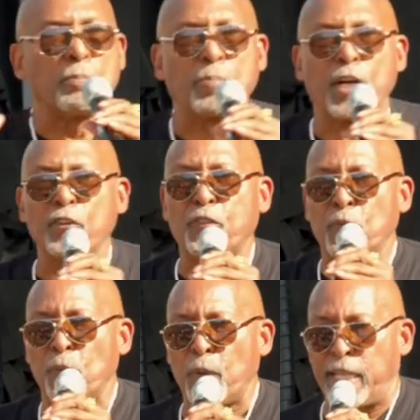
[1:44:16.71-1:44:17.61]
birth
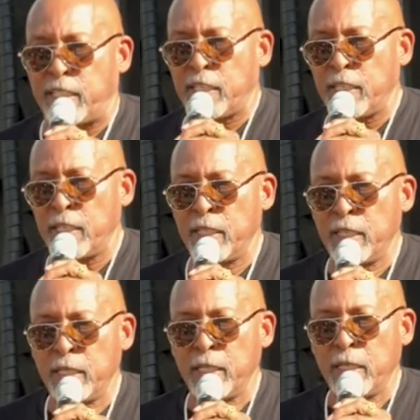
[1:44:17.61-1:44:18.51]
rate.
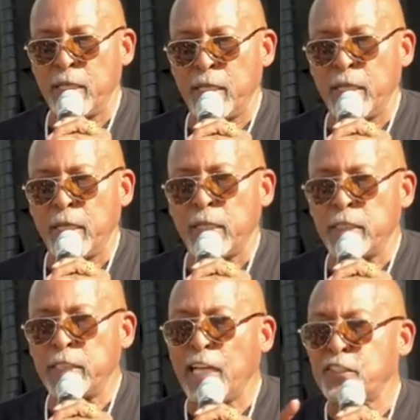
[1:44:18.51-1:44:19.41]

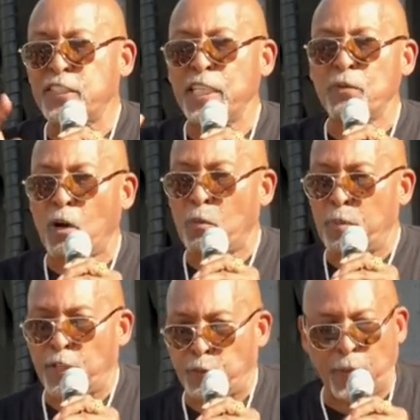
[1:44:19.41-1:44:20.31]
Not zero
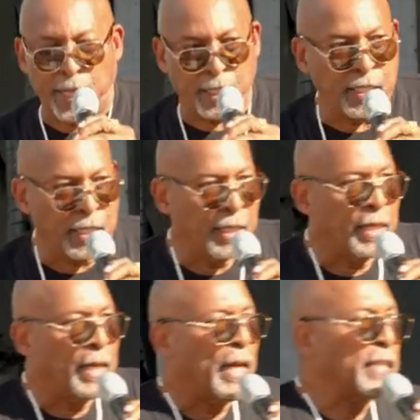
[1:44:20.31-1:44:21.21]
birth rate.
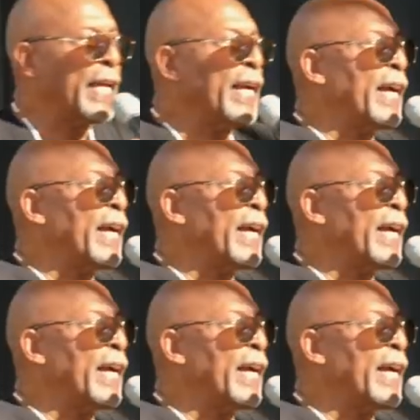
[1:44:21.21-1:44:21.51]
They're